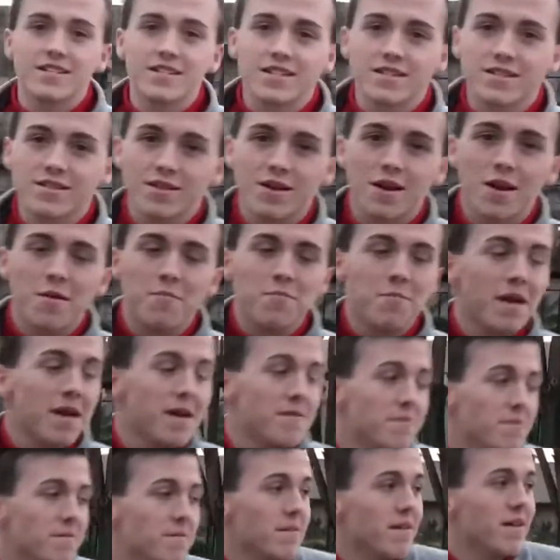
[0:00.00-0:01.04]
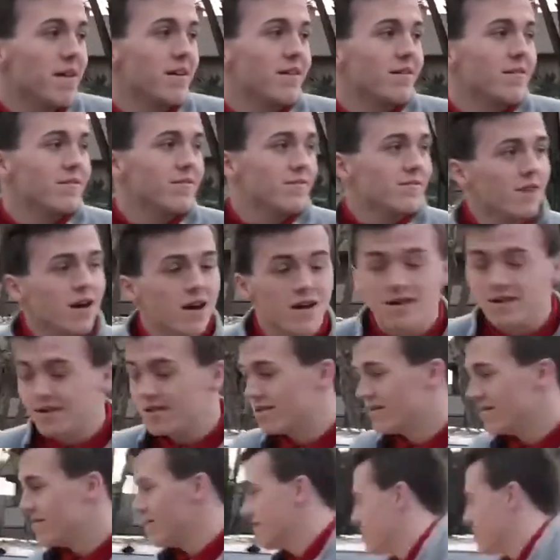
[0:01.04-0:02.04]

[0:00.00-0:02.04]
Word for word: sister, her baby, man.